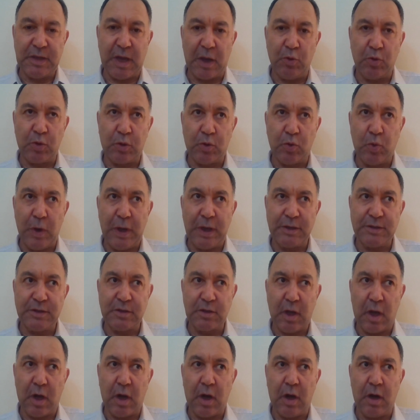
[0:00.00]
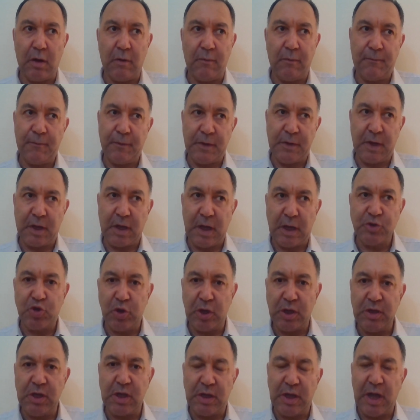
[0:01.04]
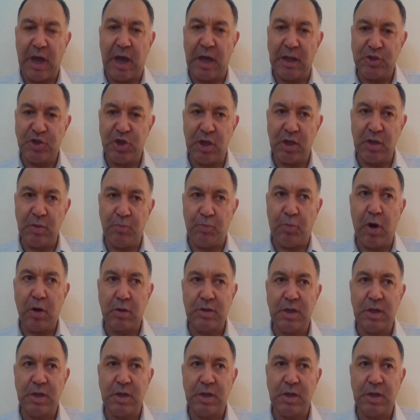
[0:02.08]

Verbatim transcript: southwest of the country near the Algerian